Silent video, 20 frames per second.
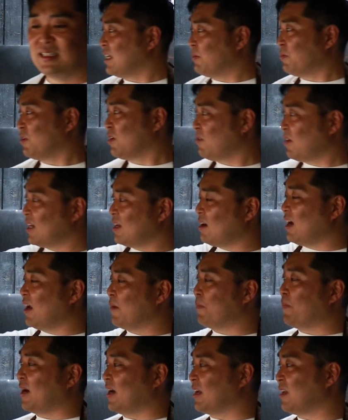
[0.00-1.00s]
Even right now
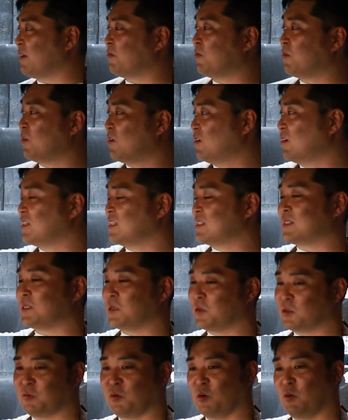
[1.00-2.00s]
I'm buying for this
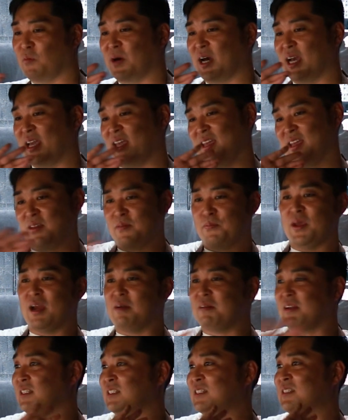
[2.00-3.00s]
salt for my
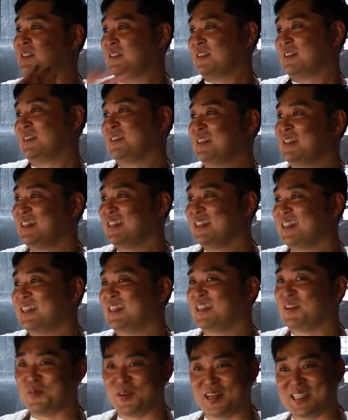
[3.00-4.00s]
parents.
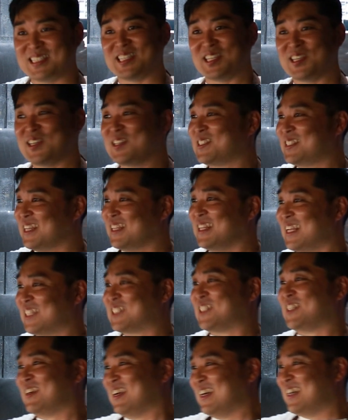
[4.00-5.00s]
Please use the
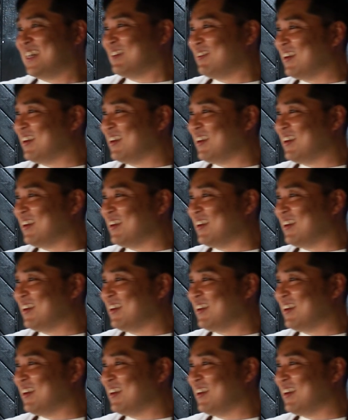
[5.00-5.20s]
natural.